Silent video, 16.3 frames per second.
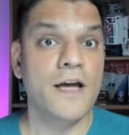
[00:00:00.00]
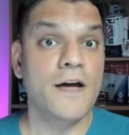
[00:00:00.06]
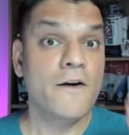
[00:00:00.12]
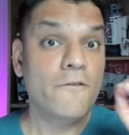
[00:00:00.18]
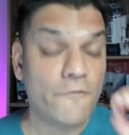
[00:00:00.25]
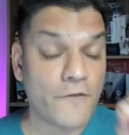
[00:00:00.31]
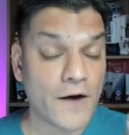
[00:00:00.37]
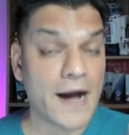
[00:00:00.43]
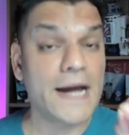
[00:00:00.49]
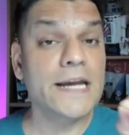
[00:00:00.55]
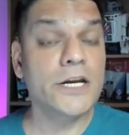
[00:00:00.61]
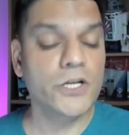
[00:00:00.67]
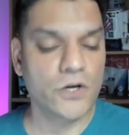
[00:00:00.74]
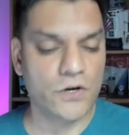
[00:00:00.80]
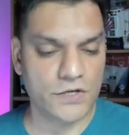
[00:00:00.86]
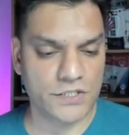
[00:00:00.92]
find
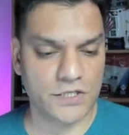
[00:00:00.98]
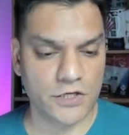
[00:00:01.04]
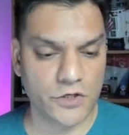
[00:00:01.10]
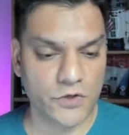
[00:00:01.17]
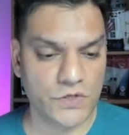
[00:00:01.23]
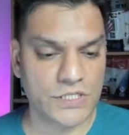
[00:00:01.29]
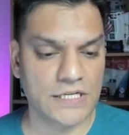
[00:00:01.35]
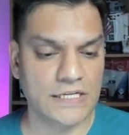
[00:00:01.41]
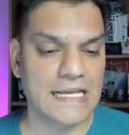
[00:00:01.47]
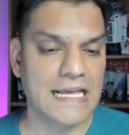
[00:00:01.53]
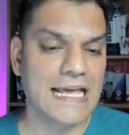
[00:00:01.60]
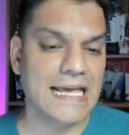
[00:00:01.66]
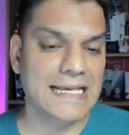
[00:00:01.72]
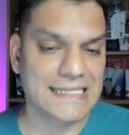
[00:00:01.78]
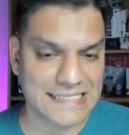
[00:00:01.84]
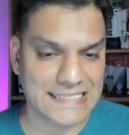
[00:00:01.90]
your solution,
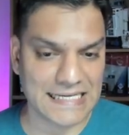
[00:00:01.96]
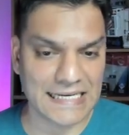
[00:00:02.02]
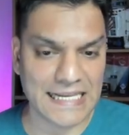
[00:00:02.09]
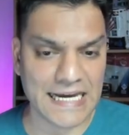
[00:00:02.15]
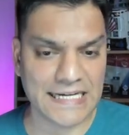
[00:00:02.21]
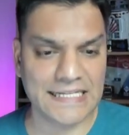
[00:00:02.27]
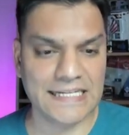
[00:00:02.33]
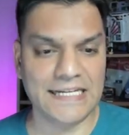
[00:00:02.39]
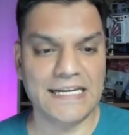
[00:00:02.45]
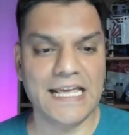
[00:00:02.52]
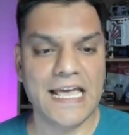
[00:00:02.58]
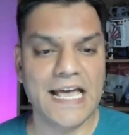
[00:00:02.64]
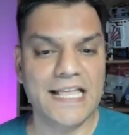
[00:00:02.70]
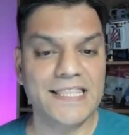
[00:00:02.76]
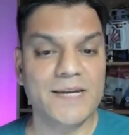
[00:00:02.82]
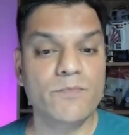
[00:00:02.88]
select it,
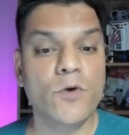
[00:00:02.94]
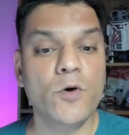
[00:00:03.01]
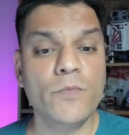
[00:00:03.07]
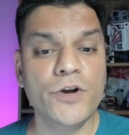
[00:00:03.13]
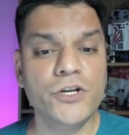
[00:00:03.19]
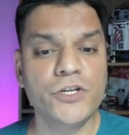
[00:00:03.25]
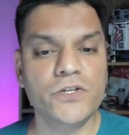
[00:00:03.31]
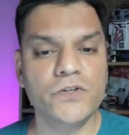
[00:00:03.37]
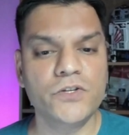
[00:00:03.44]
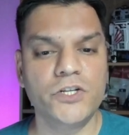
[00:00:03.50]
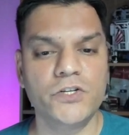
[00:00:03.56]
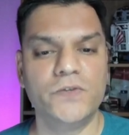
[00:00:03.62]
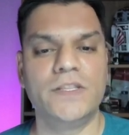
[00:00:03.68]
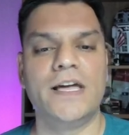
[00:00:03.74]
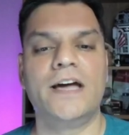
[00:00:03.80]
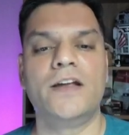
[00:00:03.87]
and the moment you
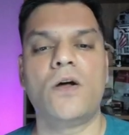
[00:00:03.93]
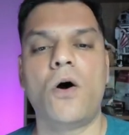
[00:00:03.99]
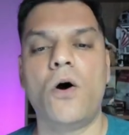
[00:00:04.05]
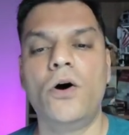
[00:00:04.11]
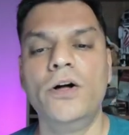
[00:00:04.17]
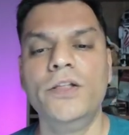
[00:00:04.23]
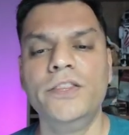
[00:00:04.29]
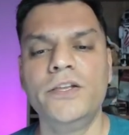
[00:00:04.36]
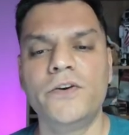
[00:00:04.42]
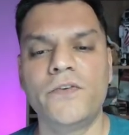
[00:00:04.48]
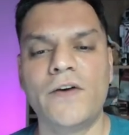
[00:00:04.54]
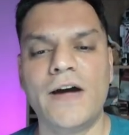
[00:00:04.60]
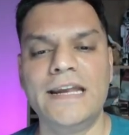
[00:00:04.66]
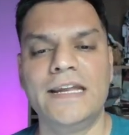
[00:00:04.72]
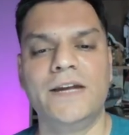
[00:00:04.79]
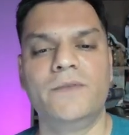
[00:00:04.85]
do that, on the
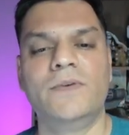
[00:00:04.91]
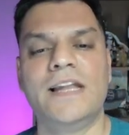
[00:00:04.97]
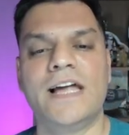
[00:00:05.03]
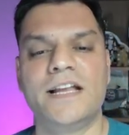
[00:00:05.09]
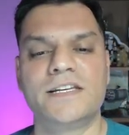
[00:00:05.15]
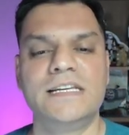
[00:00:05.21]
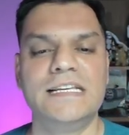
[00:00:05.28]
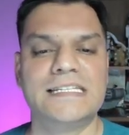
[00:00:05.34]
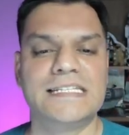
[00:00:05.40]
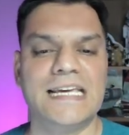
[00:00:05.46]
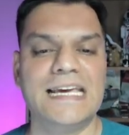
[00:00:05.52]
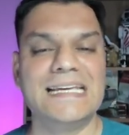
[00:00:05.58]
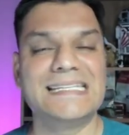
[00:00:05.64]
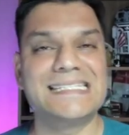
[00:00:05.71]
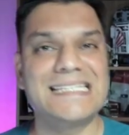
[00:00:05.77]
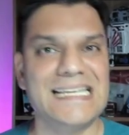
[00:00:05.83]
right, it will actually say
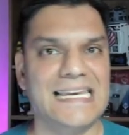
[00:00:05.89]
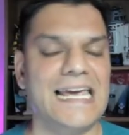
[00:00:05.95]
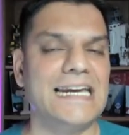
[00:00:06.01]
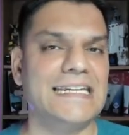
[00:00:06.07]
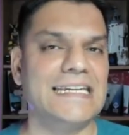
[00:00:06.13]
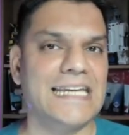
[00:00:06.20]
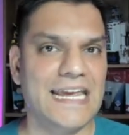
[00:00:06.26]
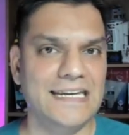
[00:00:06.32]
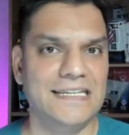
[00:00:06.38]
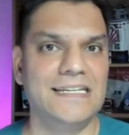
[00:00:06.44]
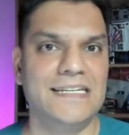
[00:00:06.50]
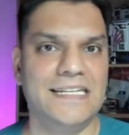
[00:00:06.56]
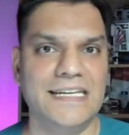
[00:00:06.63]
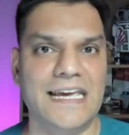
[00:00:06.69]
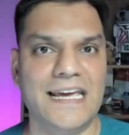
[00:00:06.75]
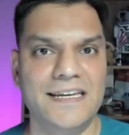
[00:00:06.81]
select
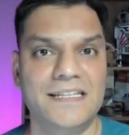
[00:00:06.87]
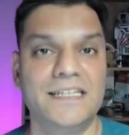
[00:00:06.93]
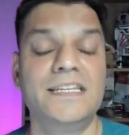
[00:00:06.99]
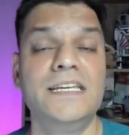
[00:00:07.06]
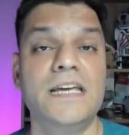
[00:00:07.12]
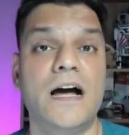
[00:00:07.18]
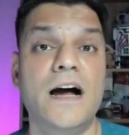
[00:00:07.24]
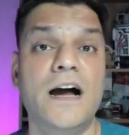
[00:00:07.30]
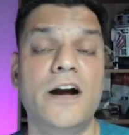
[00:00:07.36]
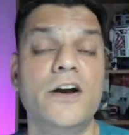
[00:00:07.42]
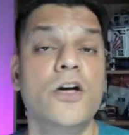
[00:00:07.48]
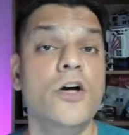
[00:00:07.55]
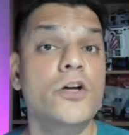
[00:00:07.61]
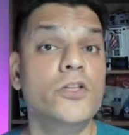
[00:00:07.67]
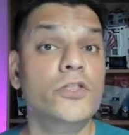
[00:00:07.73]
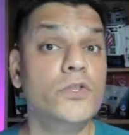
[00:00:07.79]
entity. Entity are
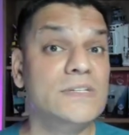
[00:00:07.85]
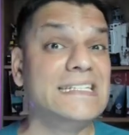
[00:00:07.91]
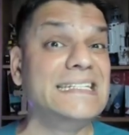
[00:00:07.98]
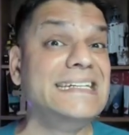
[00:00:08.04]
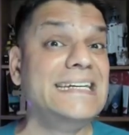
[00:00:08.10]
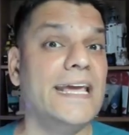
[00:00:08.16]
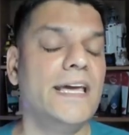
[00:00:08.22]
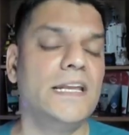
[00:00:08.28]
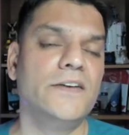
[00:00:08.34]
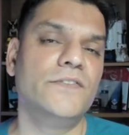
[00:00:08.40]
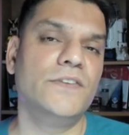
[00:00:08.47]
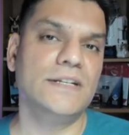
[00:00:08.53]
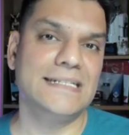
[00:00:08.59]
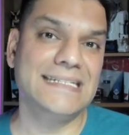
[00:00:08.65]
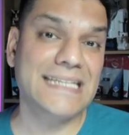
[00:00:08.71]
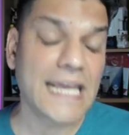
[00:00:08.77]
those
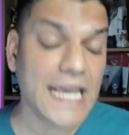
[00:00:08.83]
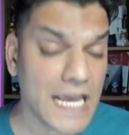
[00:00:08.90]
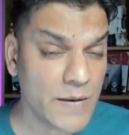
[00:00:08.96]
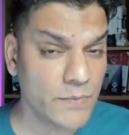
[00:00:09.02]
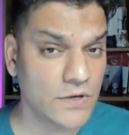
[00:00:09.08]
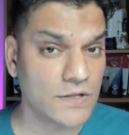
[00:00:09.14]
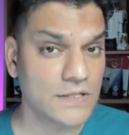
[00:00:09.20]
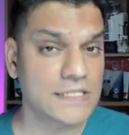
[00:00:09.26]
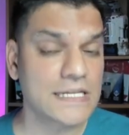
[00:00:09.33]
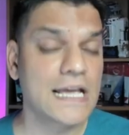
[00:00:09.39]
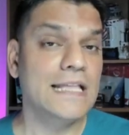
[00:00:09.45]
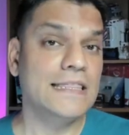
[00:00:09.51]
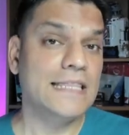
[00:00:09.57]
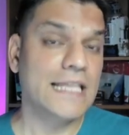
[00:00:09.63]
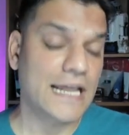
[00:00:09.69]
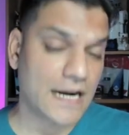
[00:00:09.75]
dataverse tables
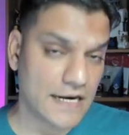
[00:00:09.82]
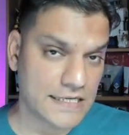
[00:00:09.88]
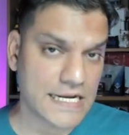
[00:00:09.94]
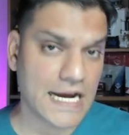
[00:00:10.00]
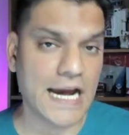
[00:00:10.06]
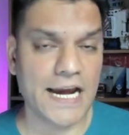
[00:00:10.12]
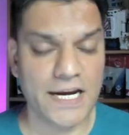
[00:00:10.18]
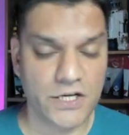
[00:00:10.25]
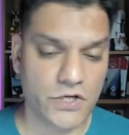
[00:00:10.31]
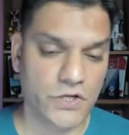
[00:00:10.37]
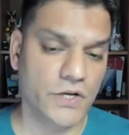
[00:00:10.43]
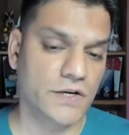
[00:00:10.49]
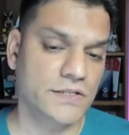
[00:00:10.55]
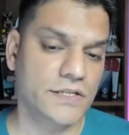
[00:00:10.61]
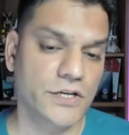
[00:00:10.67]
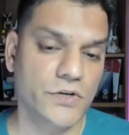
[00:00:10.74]
that are tied to
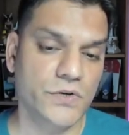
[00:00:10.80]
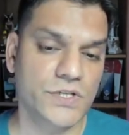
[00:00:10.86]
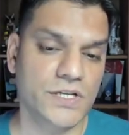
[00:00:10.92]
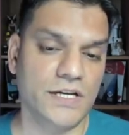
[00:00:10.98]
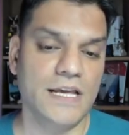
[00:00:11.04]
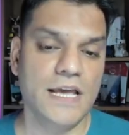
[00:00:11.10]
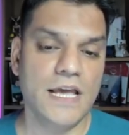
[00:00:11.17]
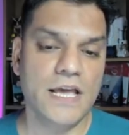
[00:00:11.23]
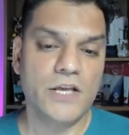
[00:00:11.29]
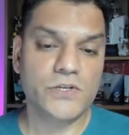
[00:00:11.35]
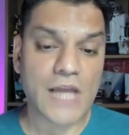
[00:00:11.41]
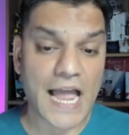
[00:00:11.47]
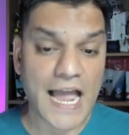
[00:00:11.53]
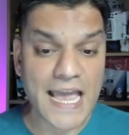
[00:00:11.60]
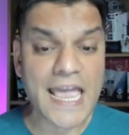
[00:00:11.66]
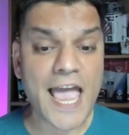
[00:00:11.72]
your solution. So
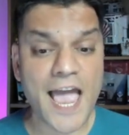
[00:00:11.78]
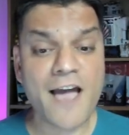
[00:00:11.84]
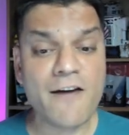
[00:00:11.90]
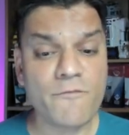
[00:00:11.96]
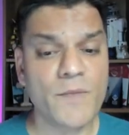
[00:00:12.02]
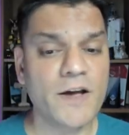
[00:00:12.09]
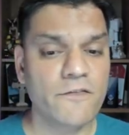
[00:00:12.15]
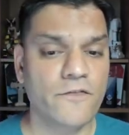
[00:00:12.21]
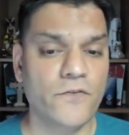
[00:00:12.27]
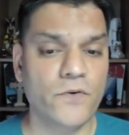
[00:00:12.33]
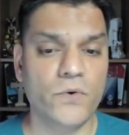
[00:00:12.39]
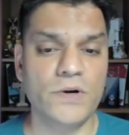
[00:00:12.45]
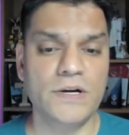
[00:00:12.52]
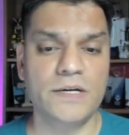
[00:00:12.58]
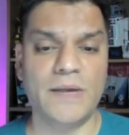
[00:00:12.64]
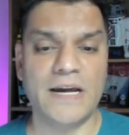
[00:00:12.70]
I have my
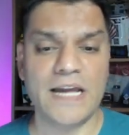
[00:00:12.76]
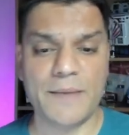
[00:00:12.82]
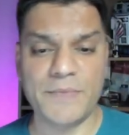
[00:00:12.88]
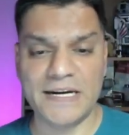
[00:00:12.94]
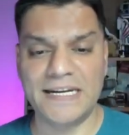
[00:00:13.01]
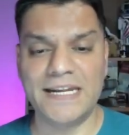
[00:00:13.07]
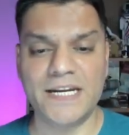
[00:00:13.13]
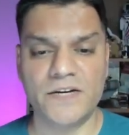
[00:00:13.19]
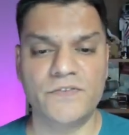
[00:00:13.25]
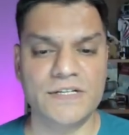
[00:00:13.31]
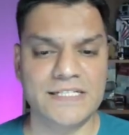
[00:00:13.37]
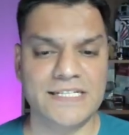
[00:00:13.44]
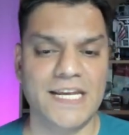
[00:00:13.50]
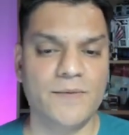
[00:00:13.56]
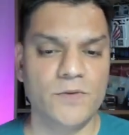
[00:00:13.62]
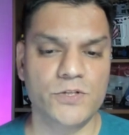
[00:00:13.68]
four, my, my Dataverse
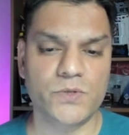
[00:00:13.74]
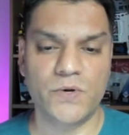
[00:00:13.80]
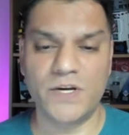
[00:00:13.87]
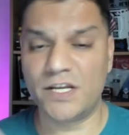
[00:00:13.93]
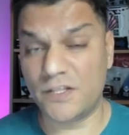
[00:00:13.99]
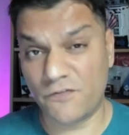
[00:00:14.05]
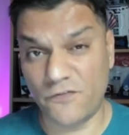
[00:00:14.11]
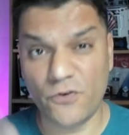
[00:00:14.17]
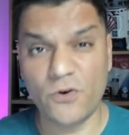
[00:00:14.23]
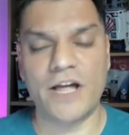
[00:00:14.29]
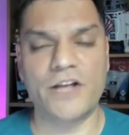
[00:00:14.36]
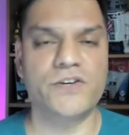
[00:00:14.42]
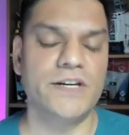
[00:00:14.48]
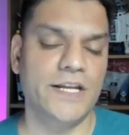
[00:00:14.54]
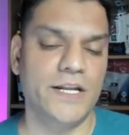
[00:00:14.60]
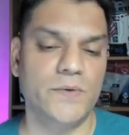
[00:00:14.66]
tables over oh here, the four
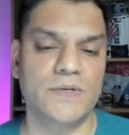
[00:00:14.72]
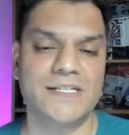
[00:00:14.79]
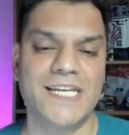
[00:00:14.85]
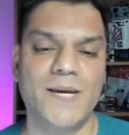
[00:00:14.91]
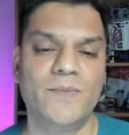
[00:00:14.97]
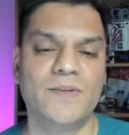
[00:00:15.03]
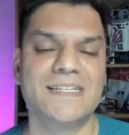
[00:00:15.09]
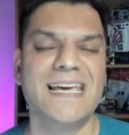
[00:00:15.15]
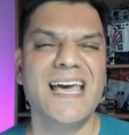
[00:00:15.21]
actually Dataverse tables,